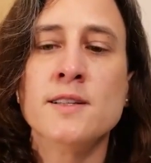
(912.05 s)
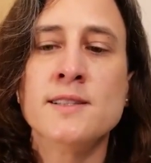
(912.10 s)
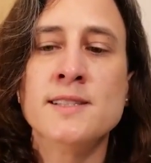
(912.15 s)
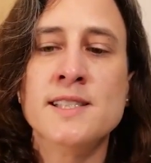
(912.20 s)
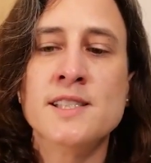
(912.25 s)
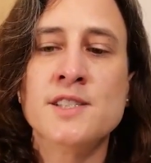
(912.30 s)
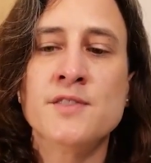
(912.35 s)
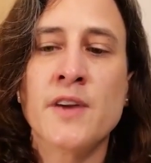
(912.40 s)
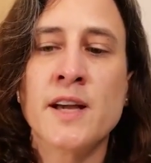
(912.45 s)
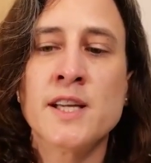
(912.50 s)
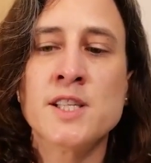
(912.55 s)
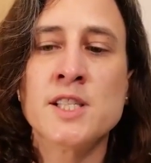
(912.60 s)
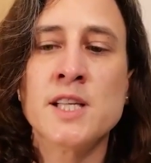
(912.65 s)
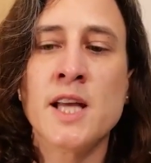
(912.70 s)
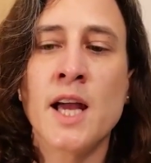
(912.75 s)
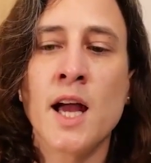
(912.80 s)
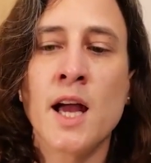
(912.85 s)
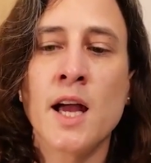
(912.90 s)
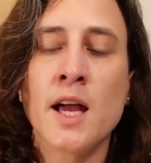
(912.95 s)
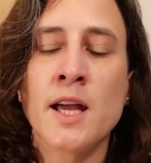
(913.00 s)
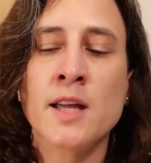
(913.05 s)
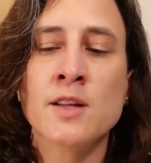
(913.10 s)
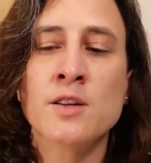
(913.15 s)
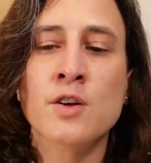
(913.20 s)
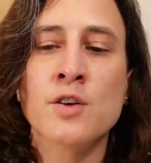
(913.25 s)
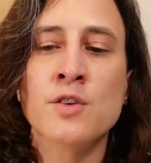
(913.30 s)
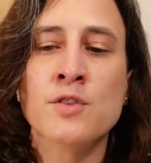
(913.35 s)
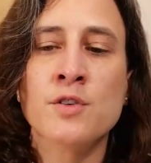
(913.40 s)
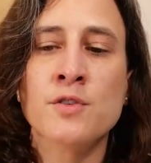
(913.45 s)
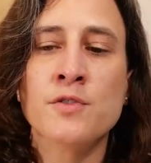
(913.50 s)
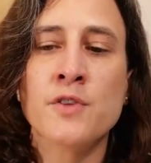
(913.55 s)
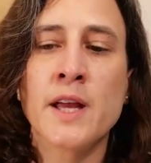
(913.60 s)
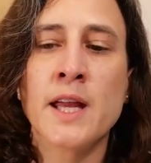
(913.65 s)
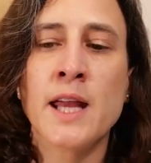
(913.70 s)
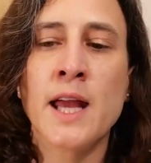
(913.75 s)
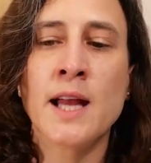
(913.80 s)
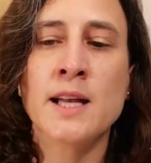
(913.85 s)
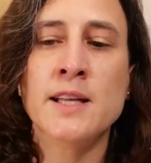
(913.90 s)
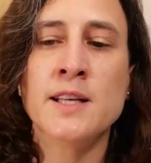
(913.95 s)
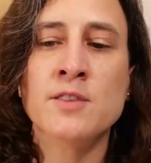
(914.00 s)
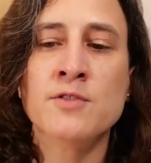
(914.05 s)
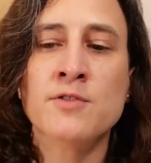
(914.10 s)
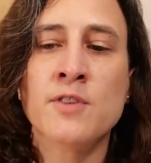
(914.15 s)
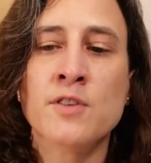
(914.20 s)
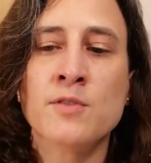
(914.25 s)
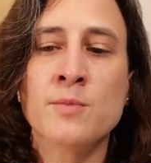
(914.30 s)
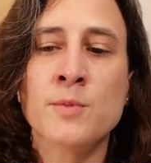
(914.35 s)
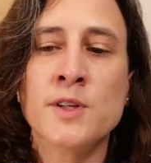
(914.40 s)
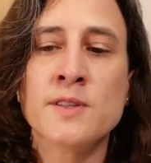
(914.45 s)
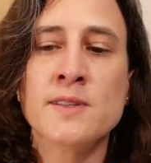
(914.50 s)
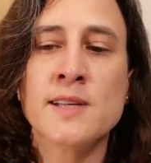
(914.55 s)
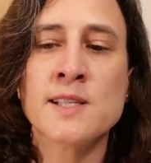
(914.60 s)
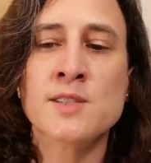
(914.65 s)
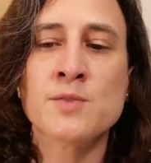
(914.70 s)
dysphagia and esophageal involvement